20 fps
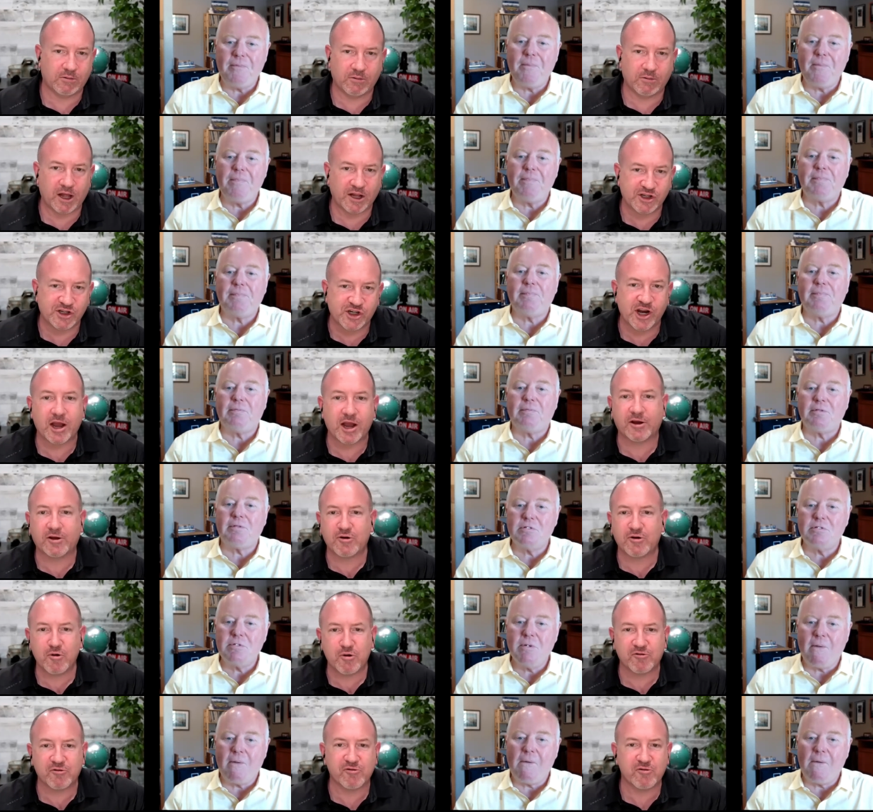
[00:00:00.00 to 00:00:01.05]
Speaker 1: uh, a check in
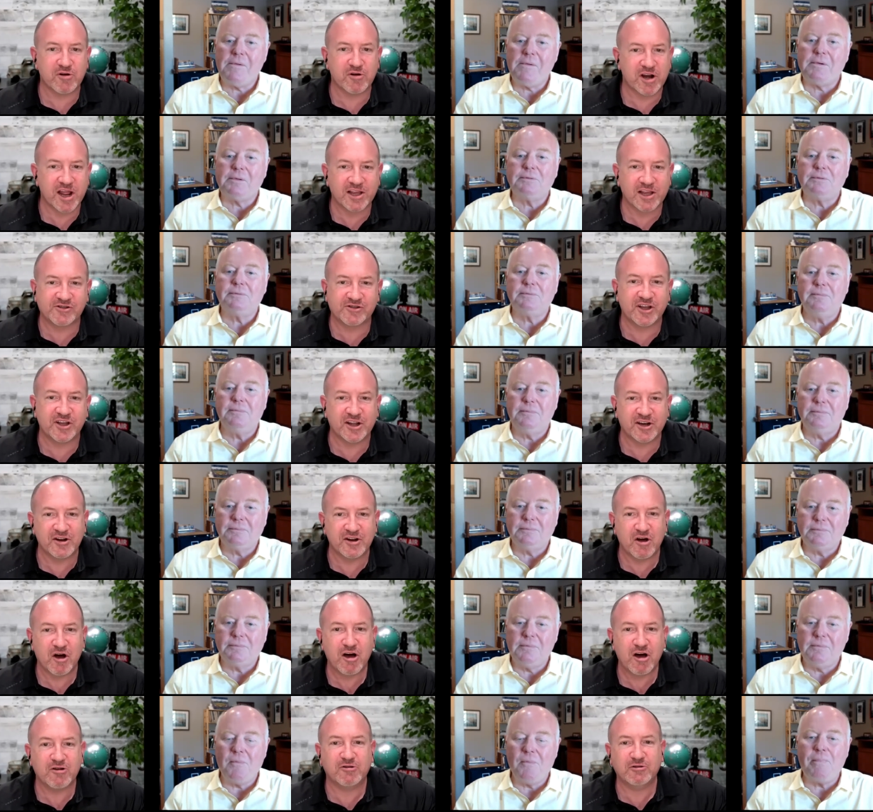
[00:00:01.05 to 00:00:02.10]
order for it as to get an
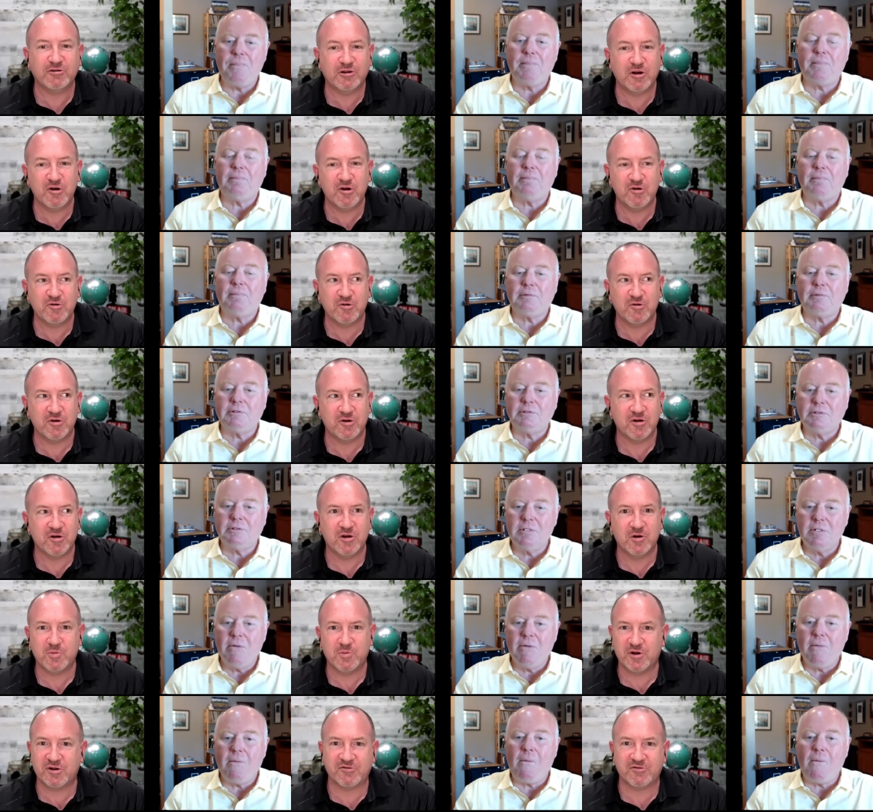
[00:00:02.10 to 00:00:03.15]
auto loan
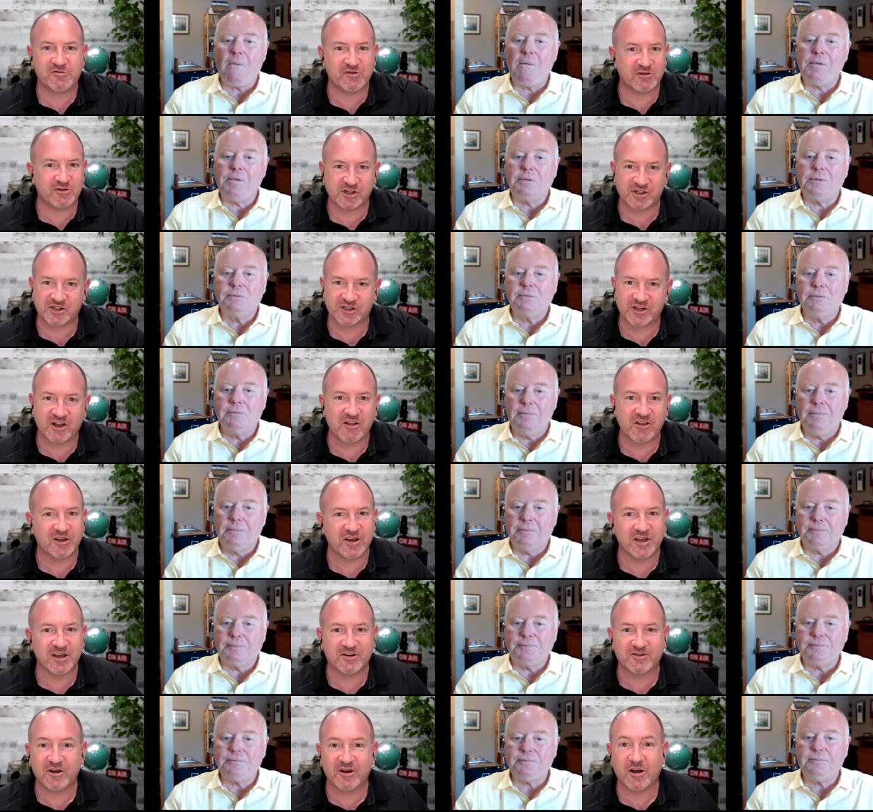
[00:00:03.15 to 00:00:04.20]
but if they're just selling
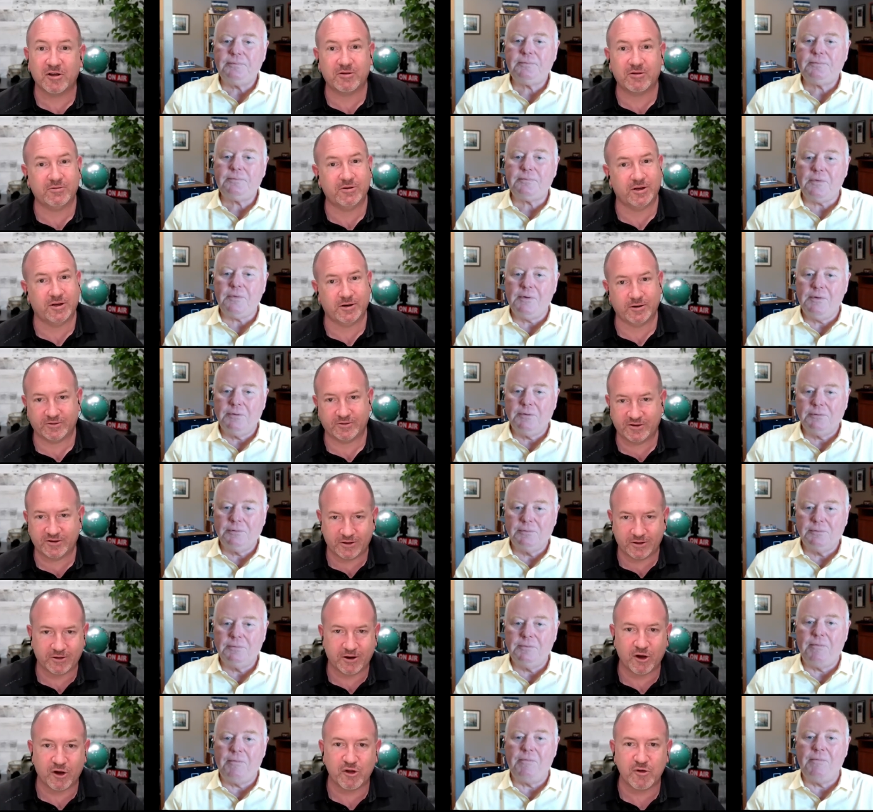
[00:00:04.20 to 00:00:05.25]
it to other, you know to
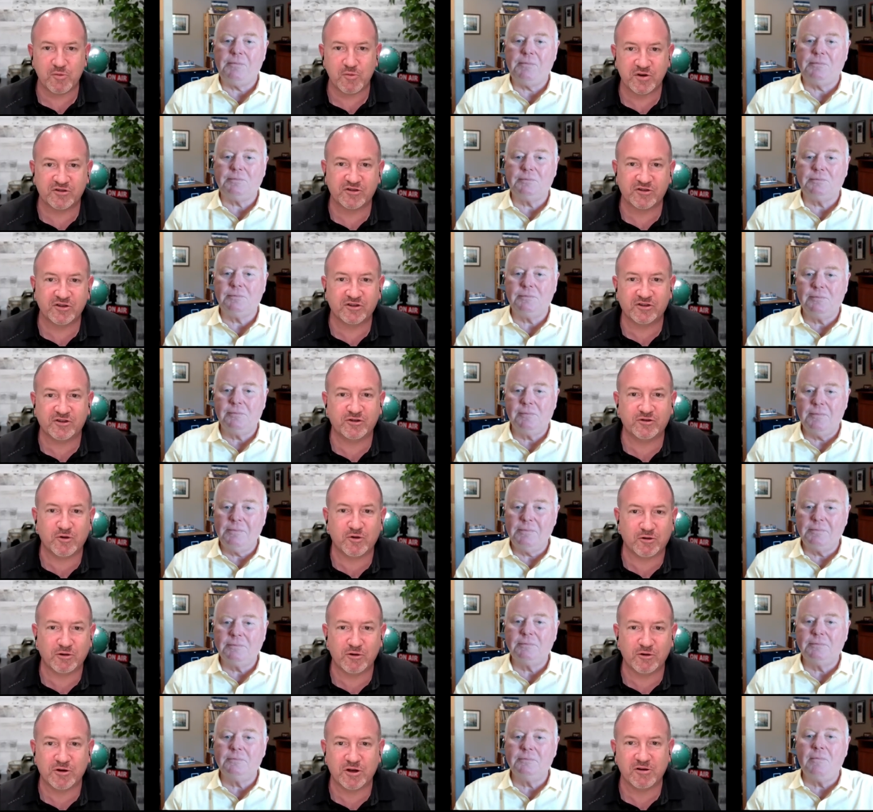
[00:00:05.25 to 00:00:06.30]
other businesses who are
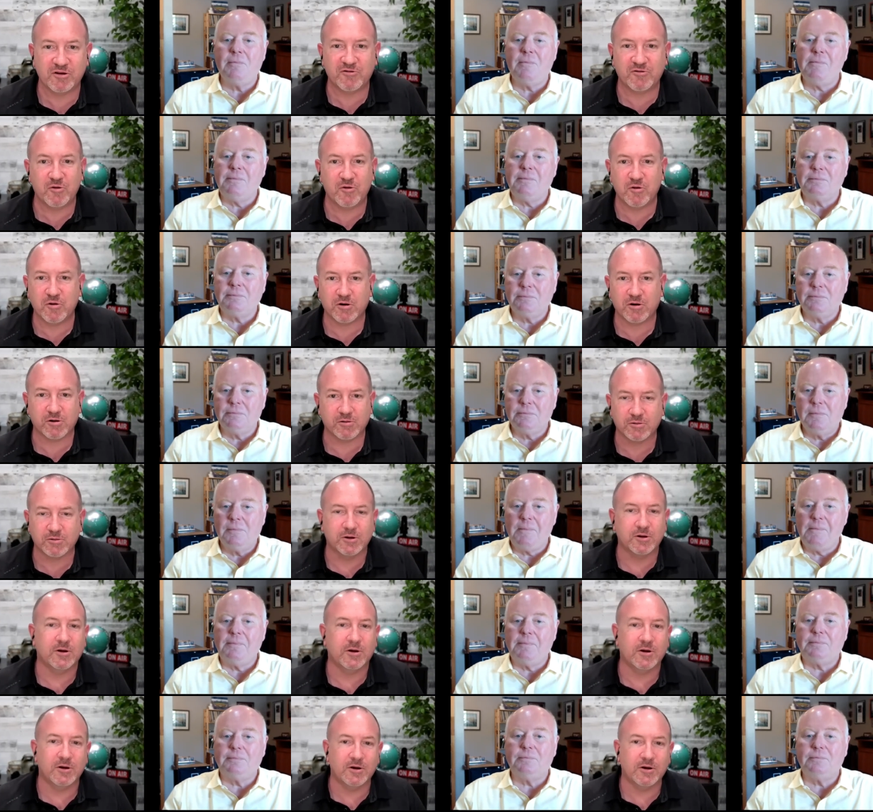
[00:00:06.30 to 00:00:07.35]
looking for
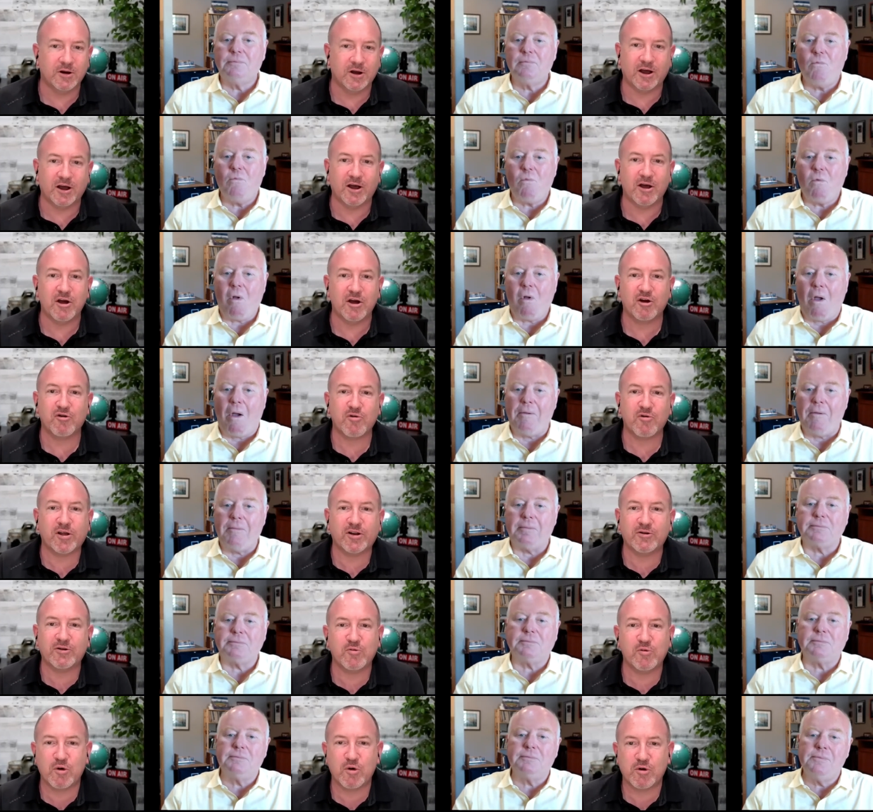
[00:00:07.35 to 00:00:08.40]
uh,
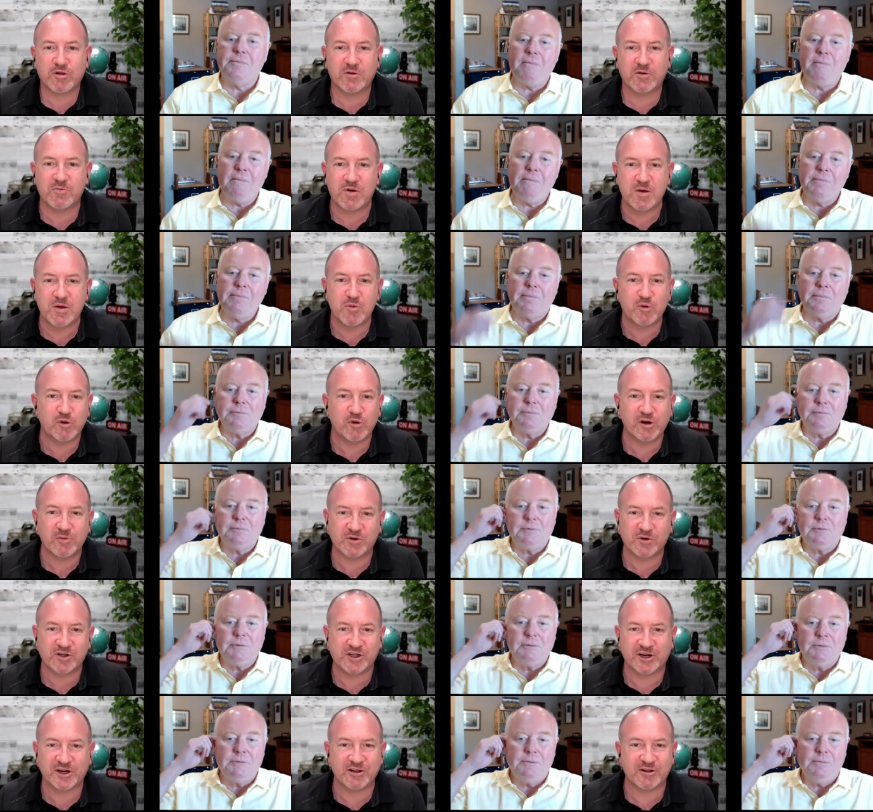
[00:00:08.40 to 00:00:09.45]
credit worthy people in a
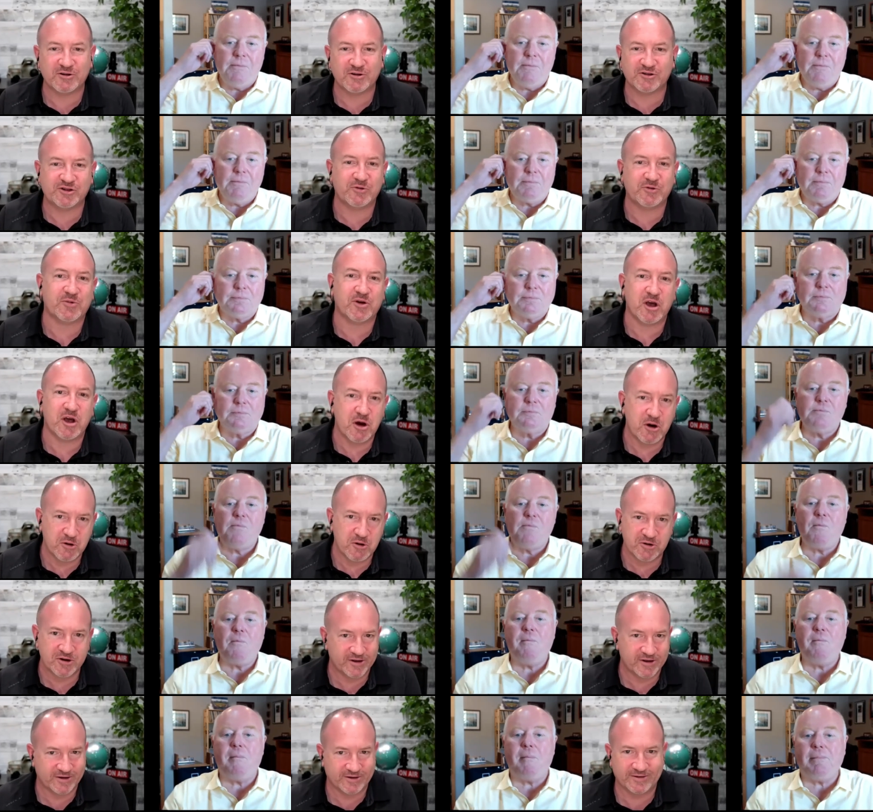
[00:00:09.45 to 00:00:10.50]
particular zip code